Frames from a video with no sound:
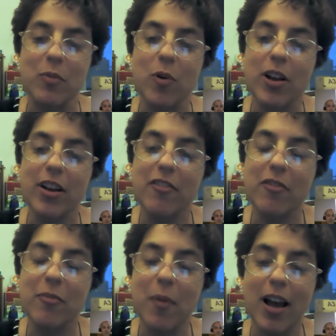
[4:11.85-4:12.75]
One of
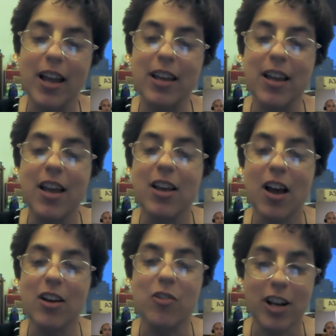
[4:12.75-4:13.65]
my
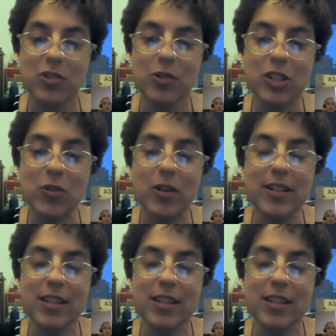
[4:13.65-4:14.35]
graduate students